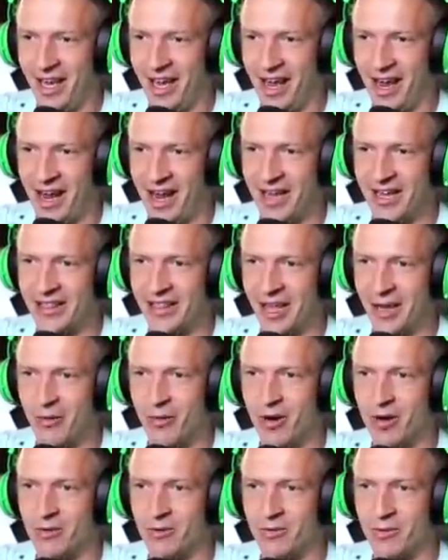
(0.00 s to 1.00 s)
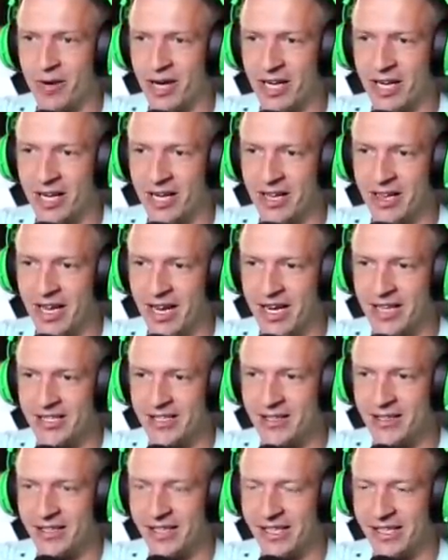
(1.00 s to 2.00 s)
and they won't
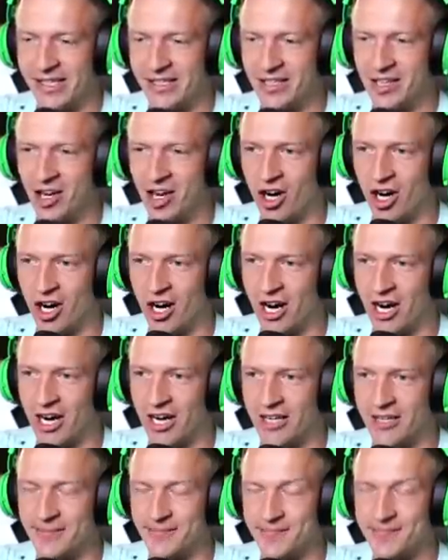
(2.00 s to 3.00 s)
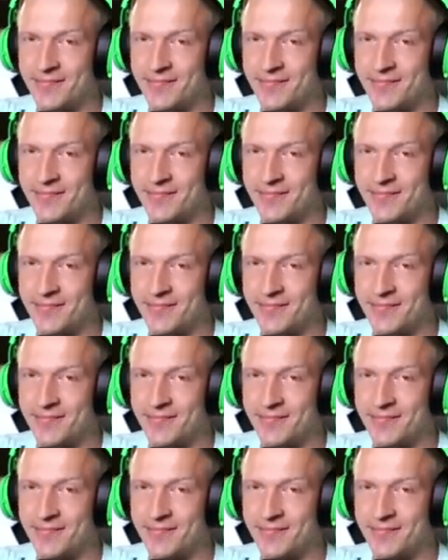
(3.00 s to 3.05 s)
recognize this car.